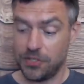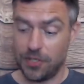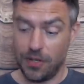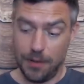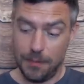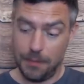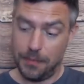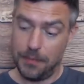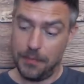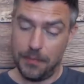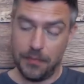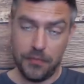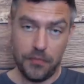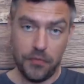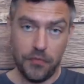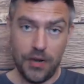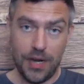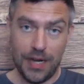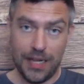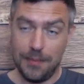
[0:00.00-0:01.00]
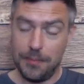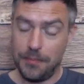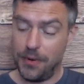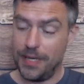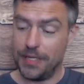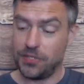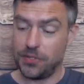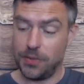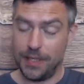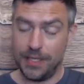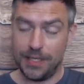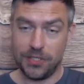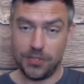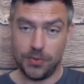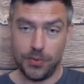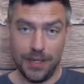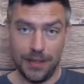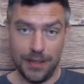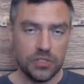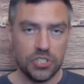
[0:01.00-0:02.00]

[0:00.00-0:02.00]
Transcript: So I'm really impressed with this one.